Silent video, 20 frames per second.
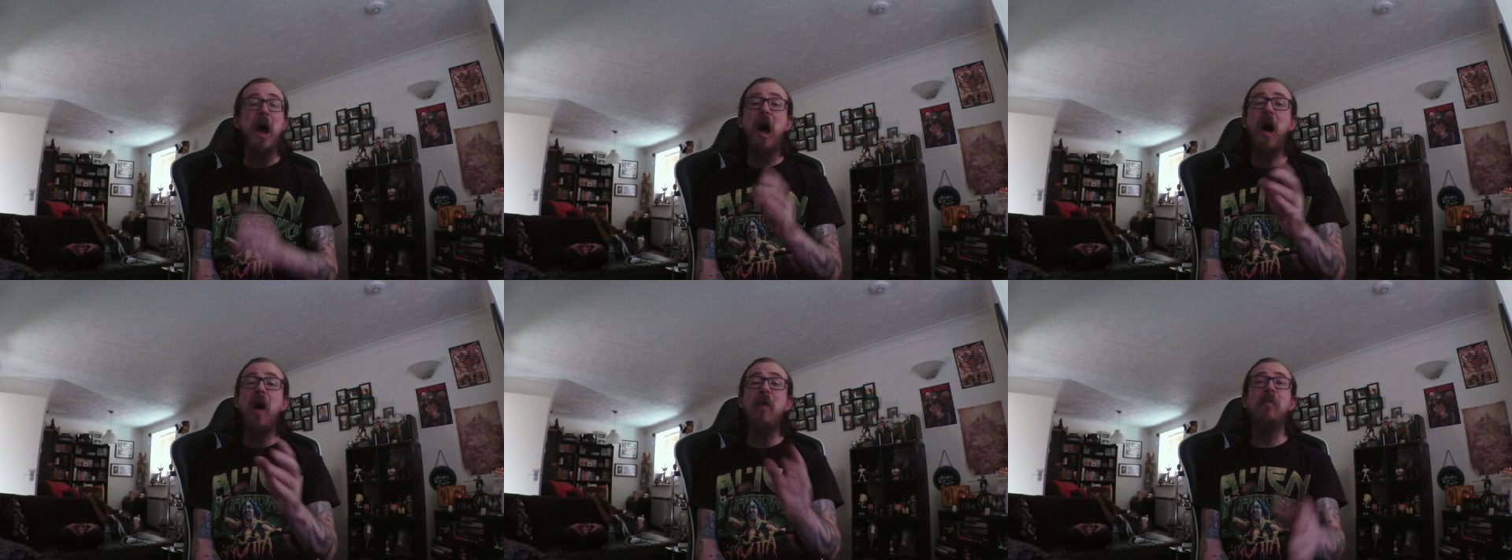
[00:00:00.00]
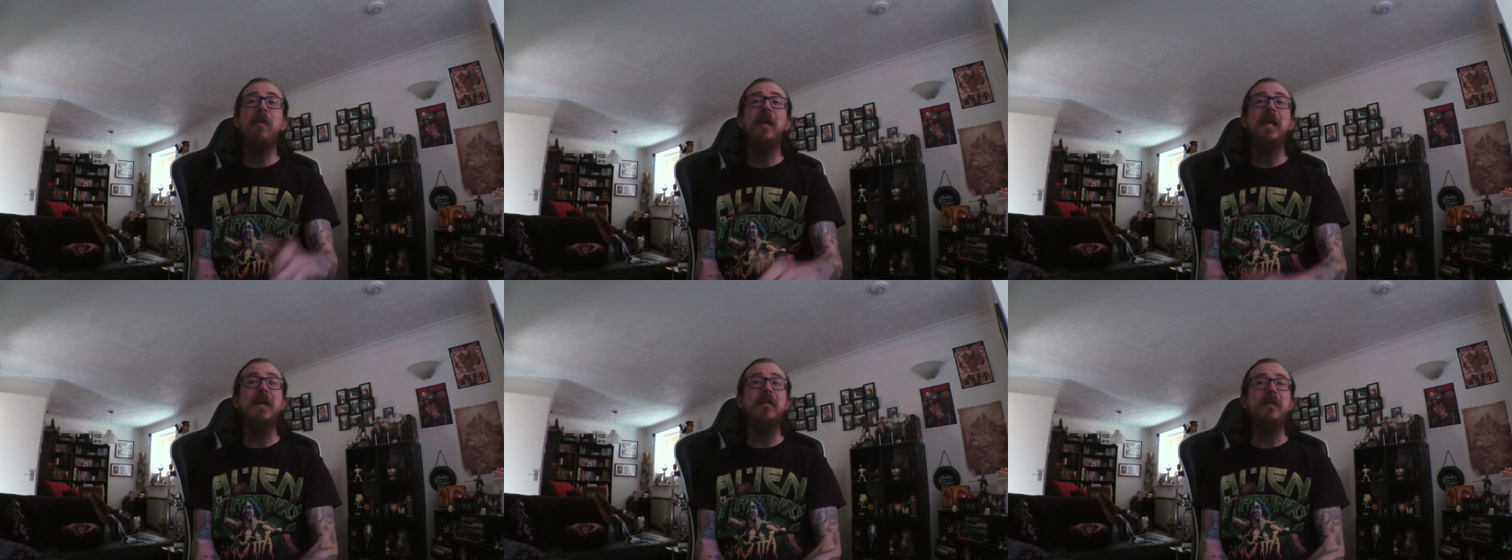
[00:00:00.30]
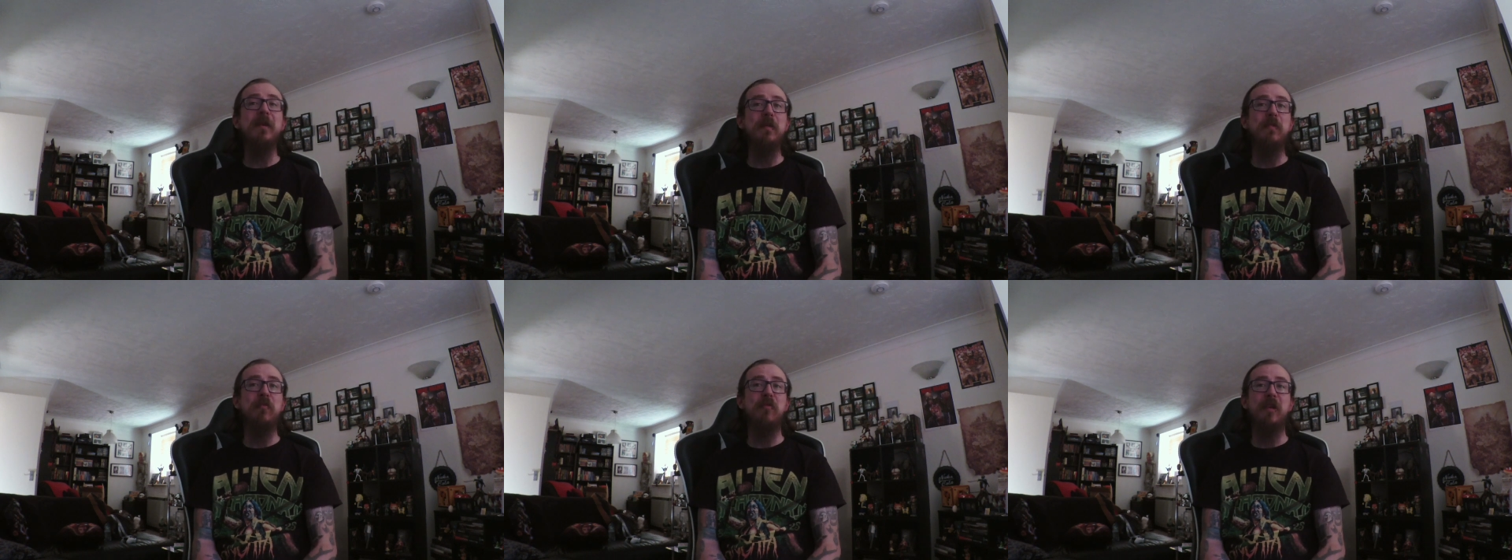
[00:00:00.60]

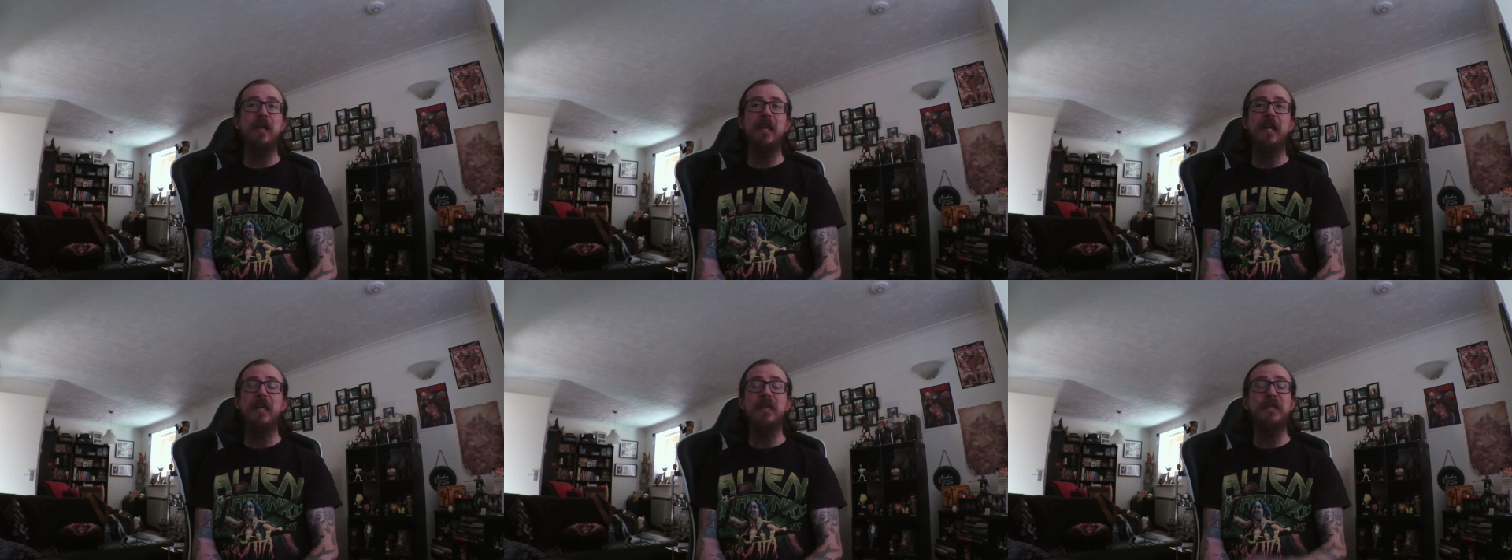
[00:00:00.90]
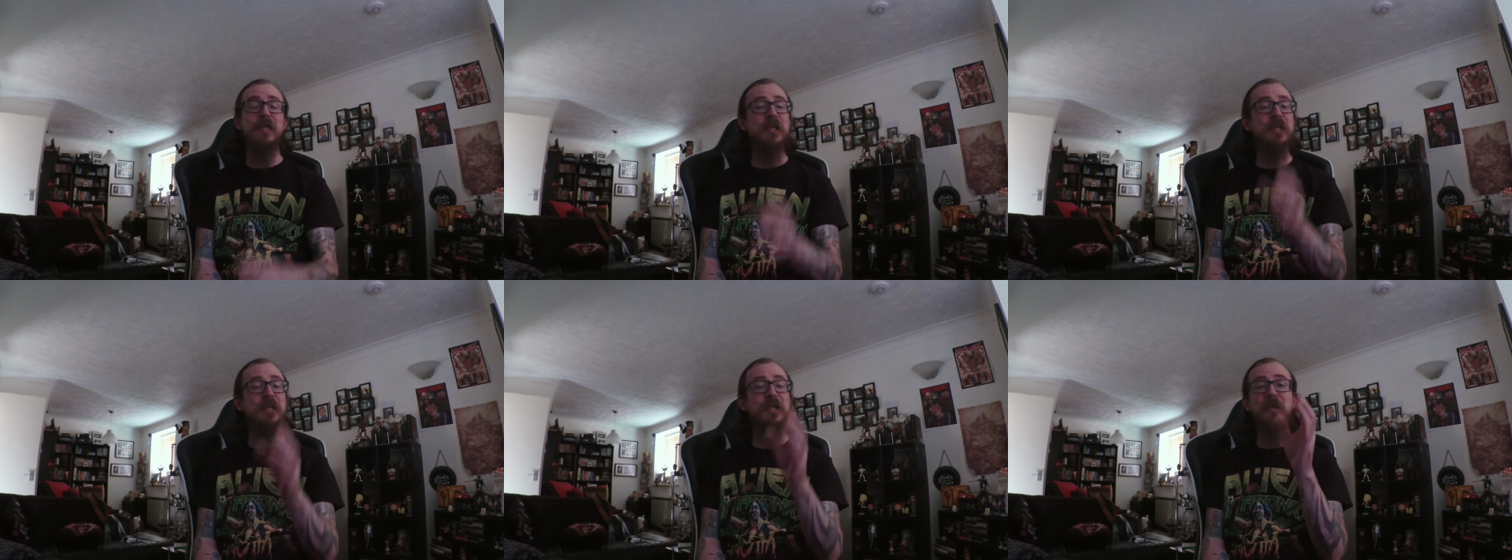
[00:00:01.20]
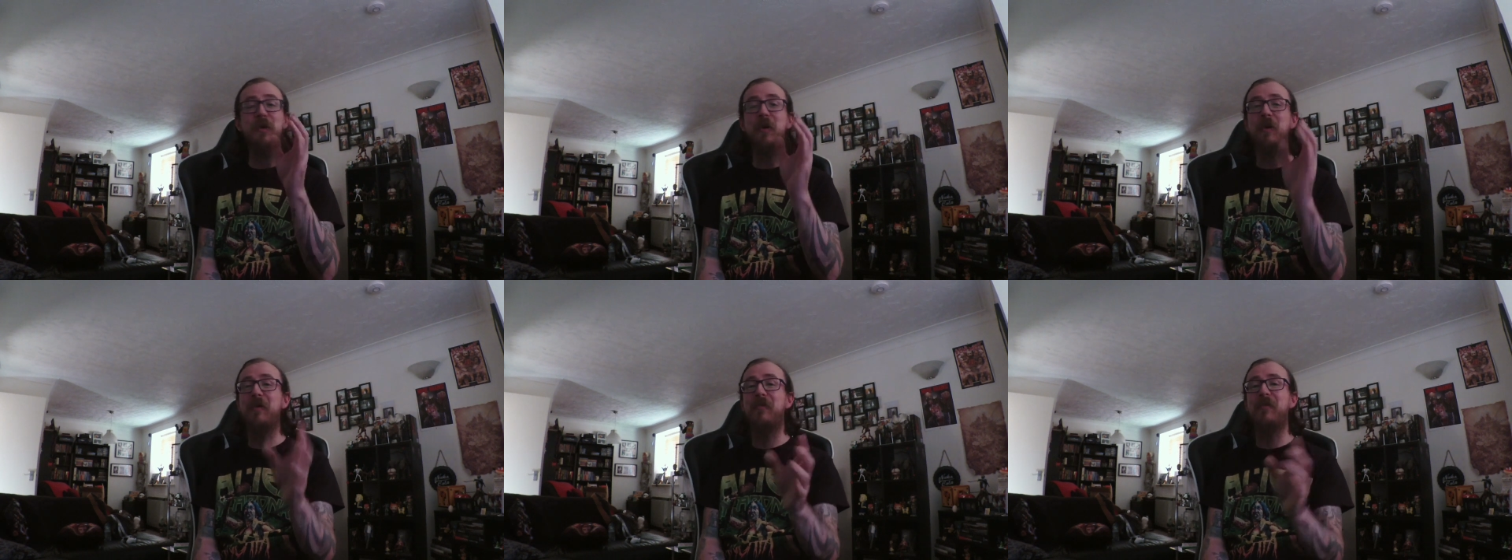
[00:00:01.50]
Unbelievably brilliant. It's a
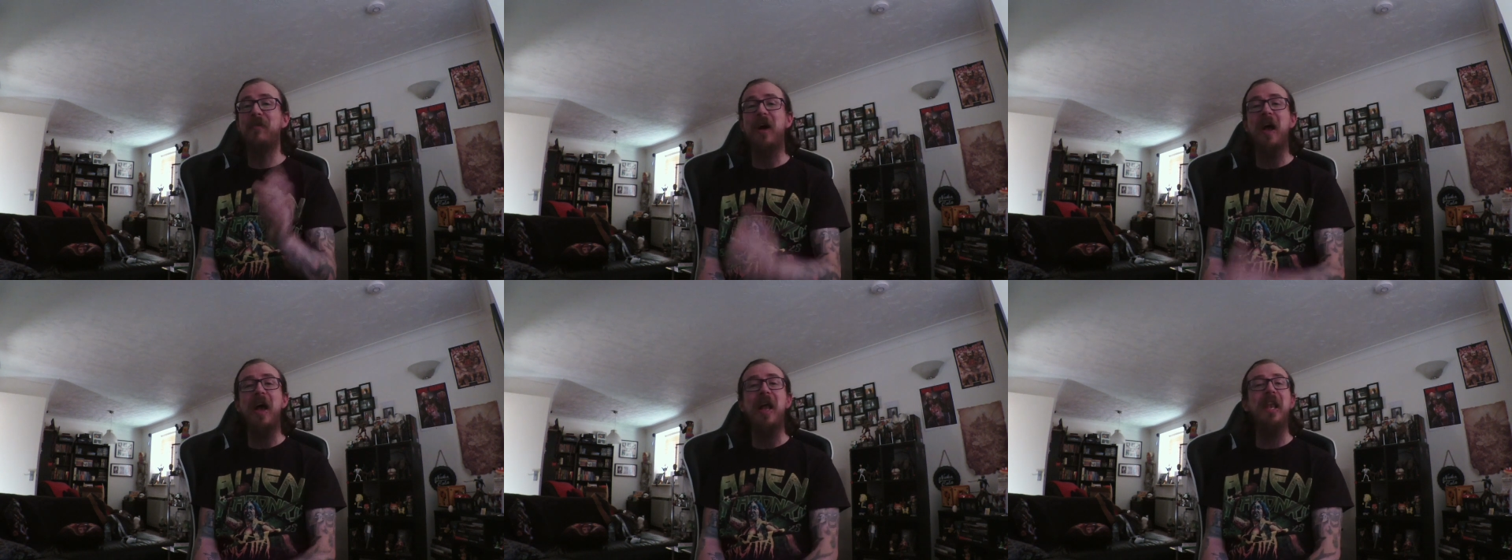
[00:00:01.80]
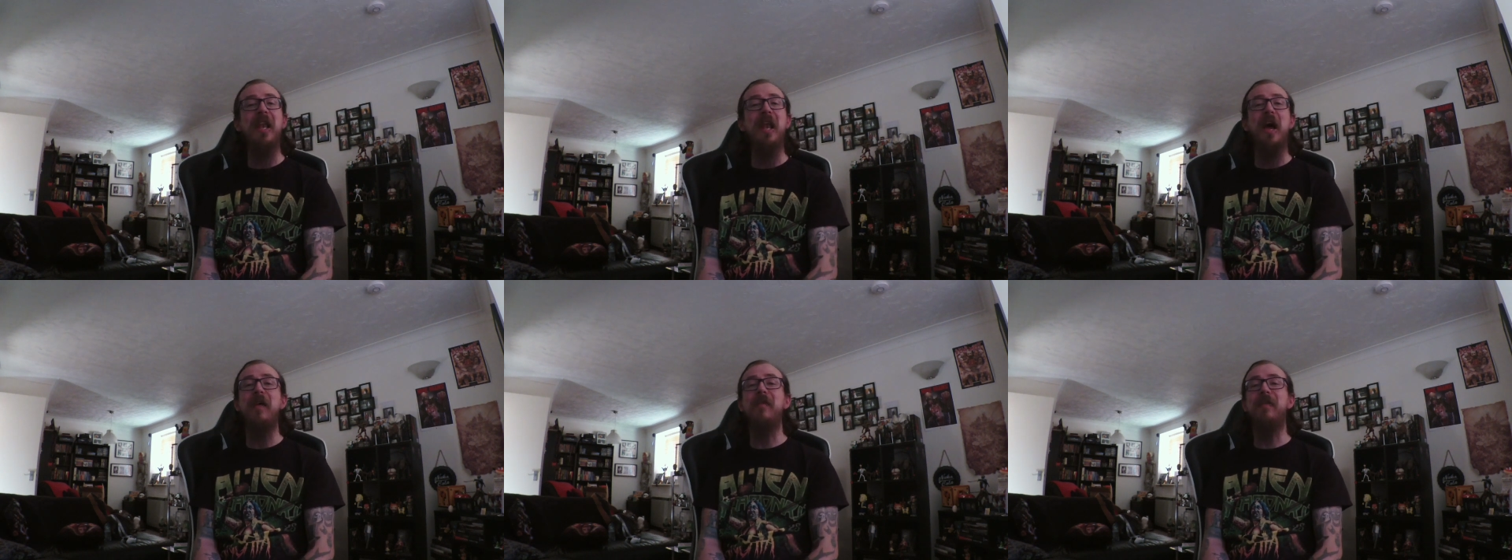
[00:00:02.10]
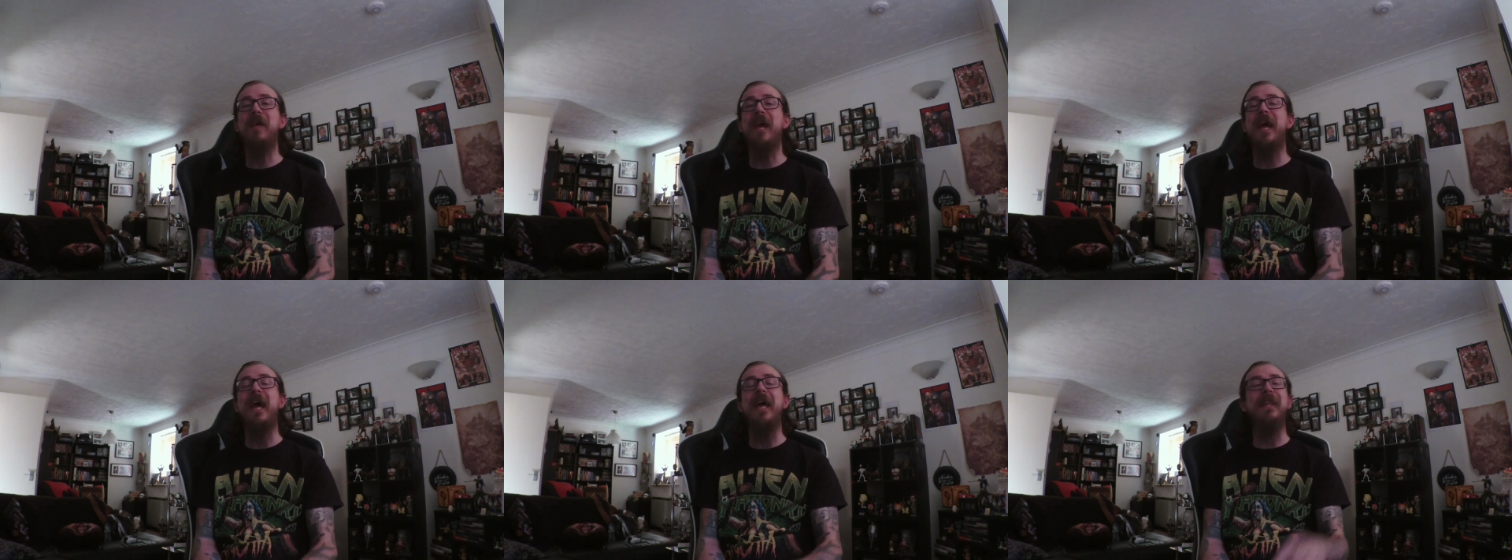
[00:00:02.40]
surefire
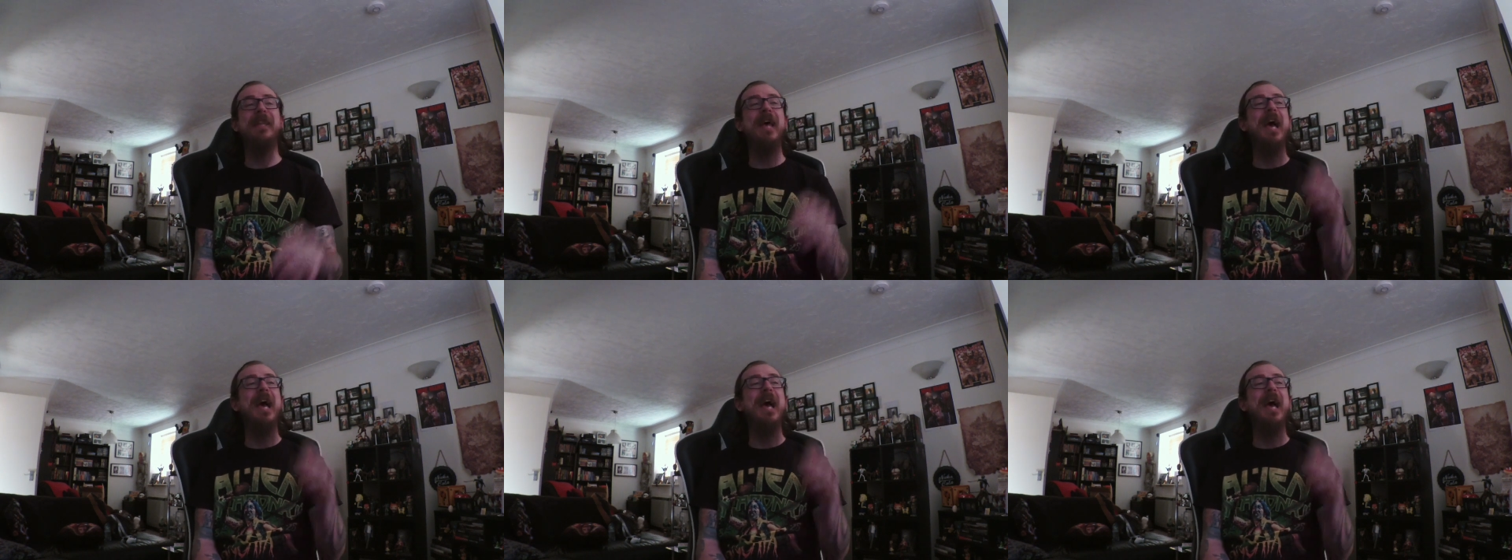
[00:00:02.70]
live here.